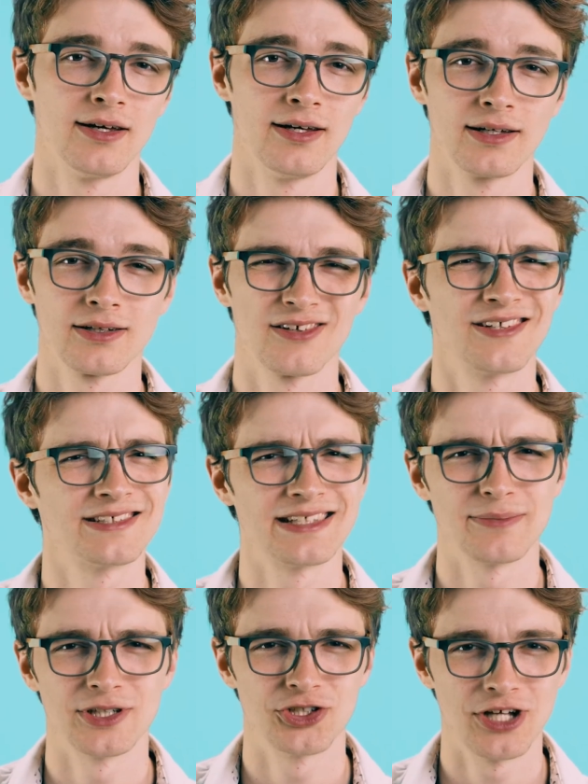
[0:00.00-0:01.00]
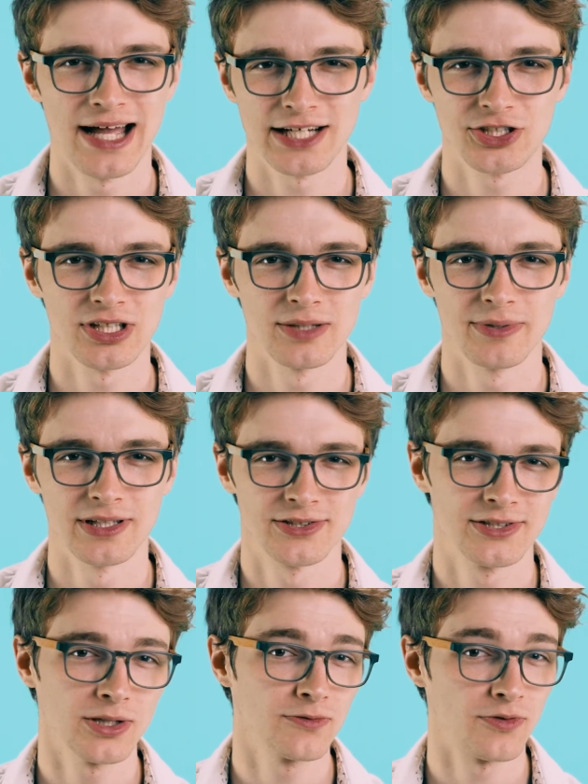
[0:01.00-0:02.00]
could this image actually be a
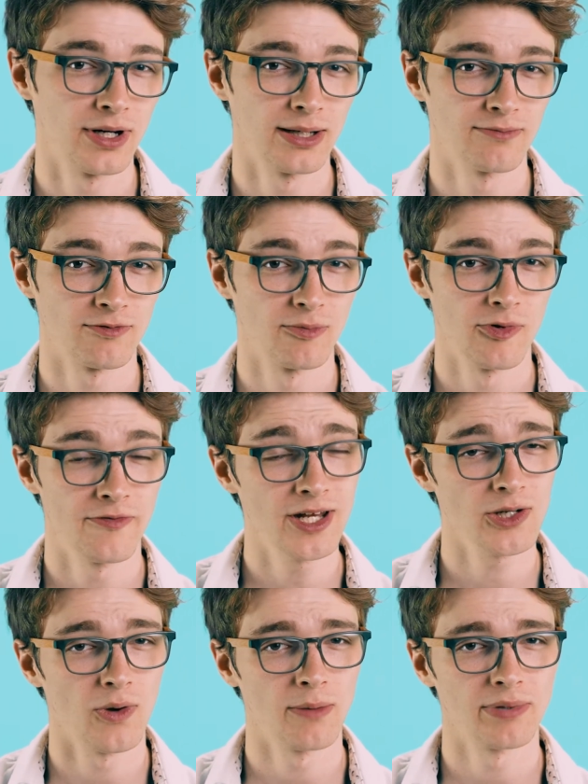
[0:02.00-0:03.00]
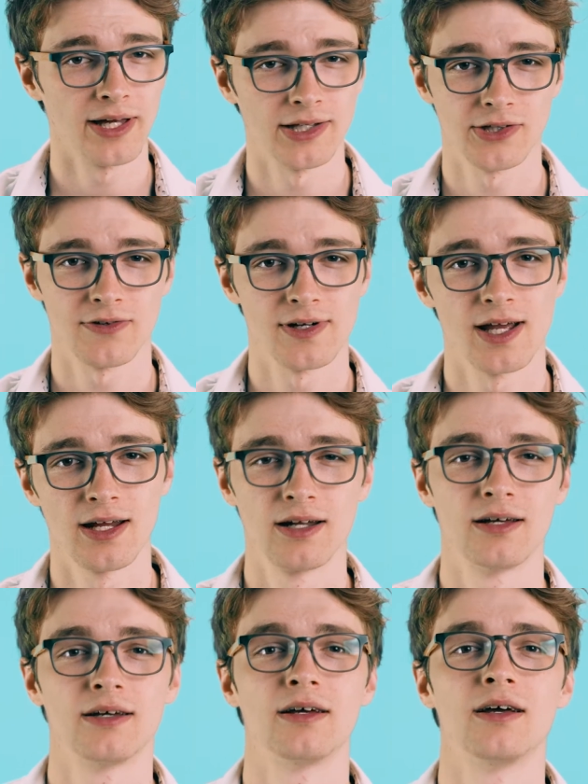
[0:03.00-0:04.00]
still frame from the video I plan to create?
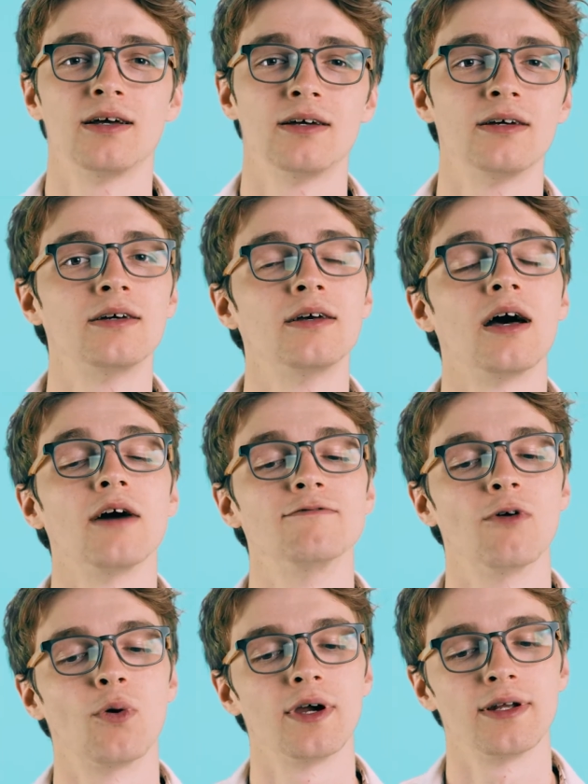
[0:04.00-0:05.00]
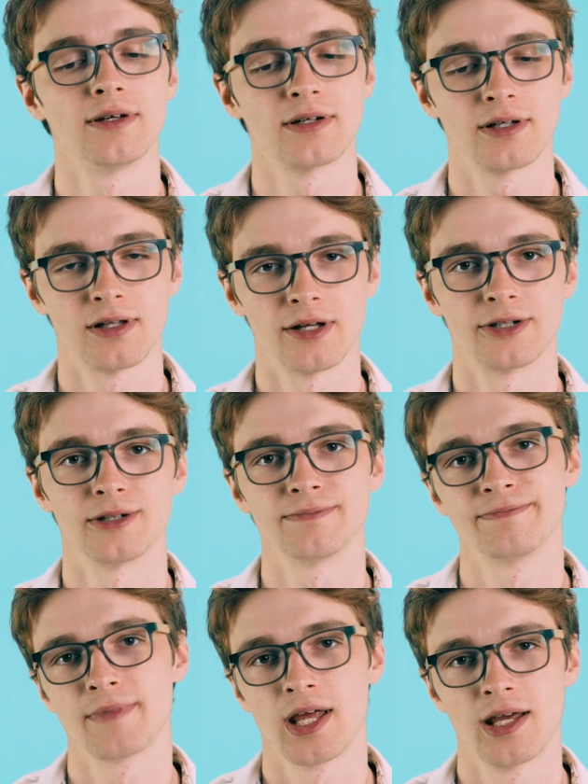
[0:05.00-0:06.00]
Avoid clutter.
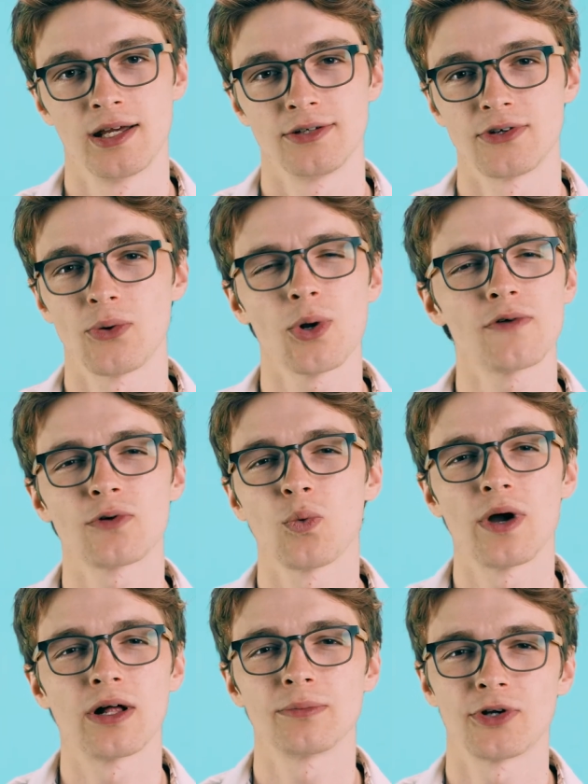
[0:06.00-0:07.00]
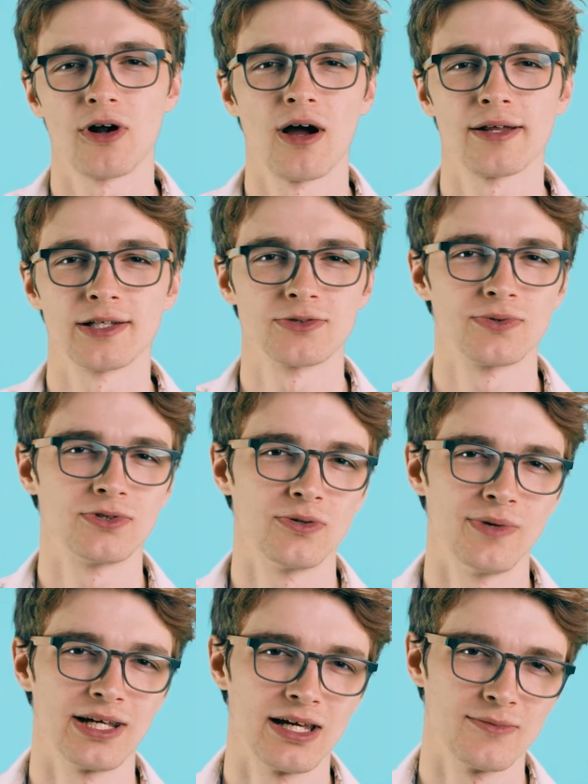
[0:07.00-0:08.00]
Don't overwhelm your audience with too
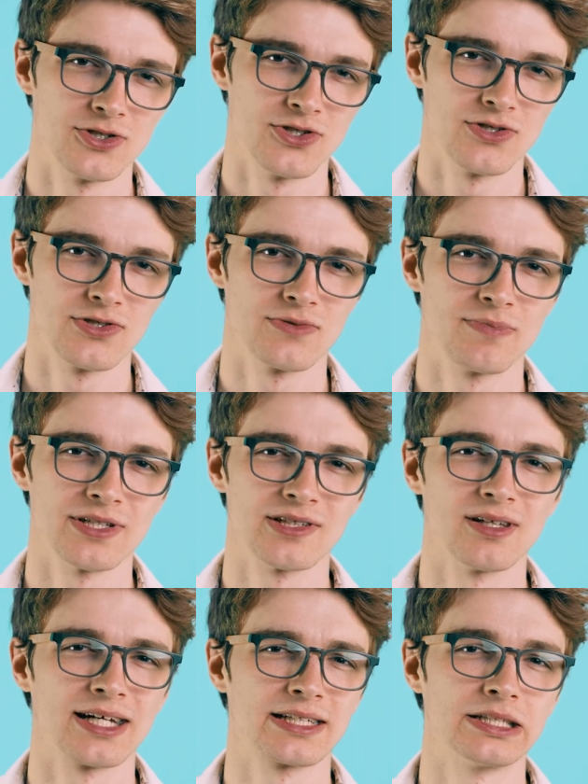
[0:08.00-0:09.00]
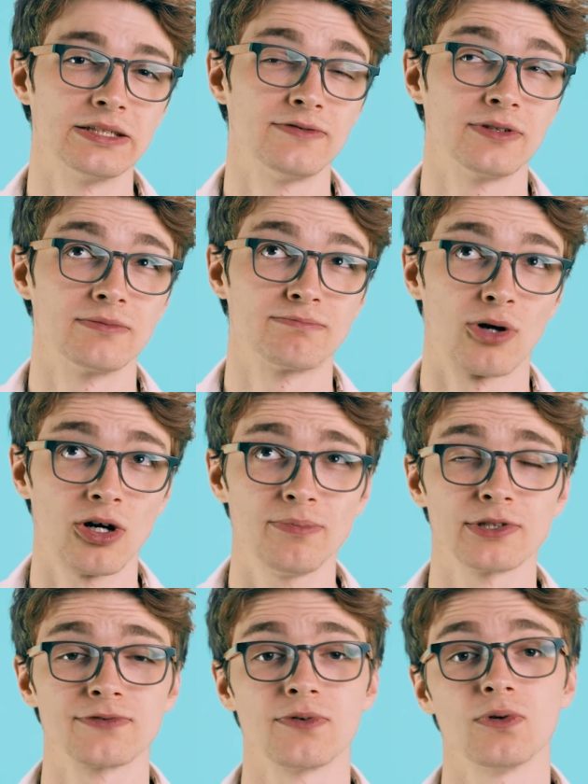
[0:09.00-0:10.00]
many images. Be selective and
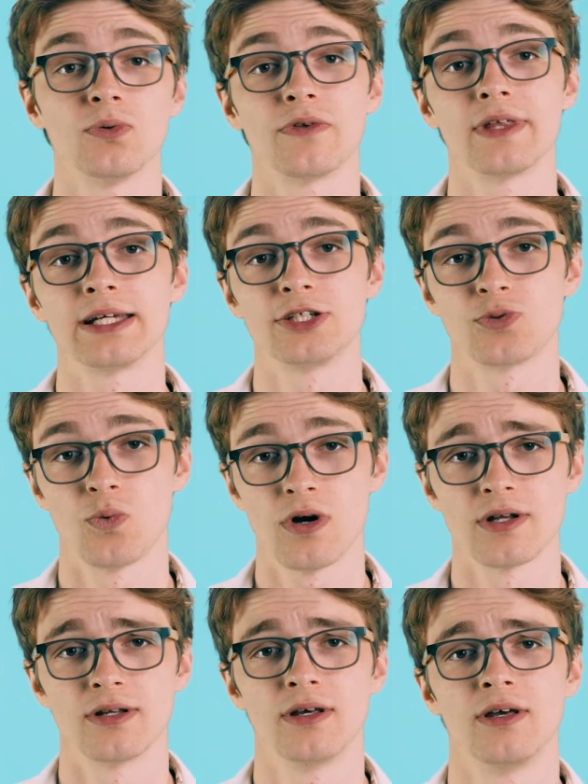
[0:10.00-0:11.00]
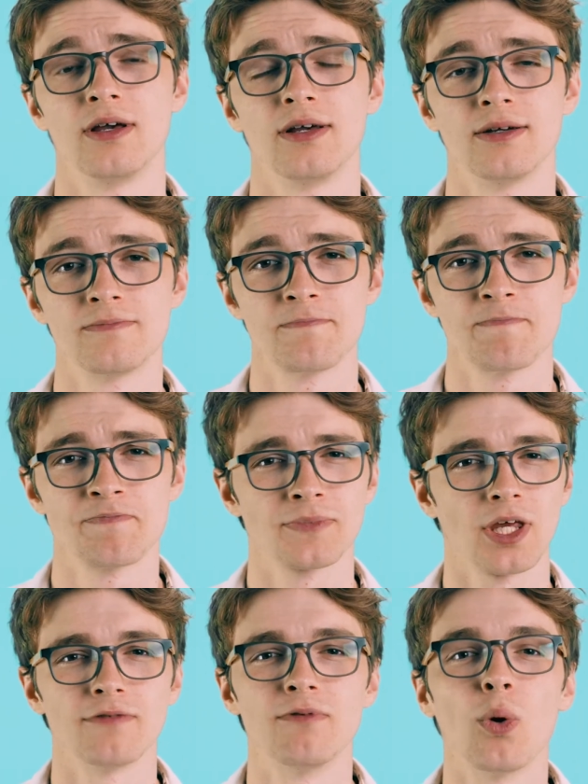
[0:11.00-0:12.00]
purposeful with each one.
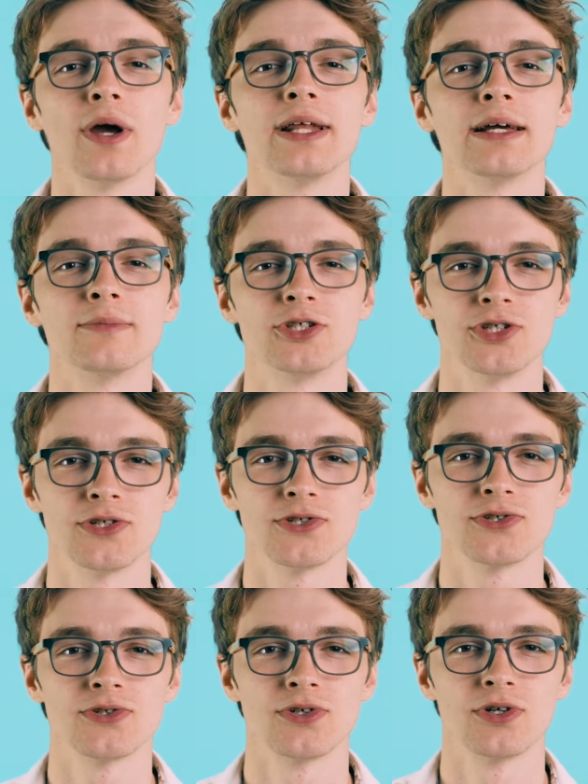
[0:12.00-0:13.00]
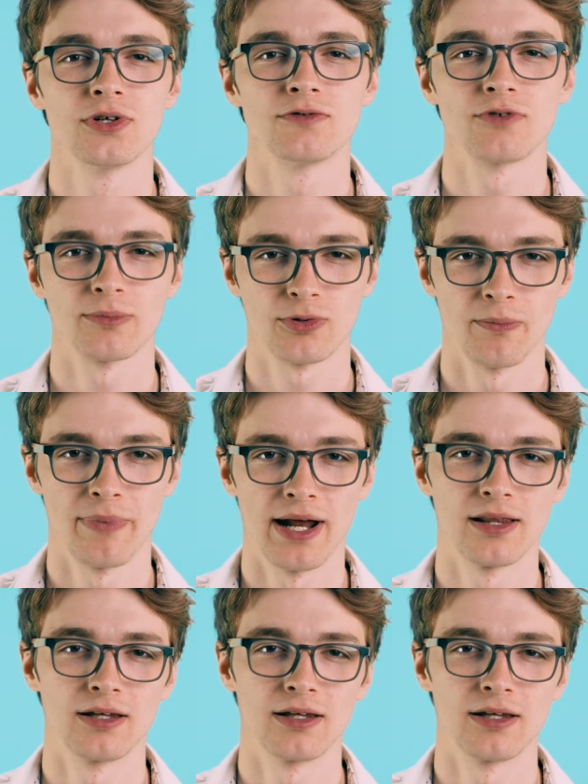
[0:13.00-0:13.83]
Avoid images from competitor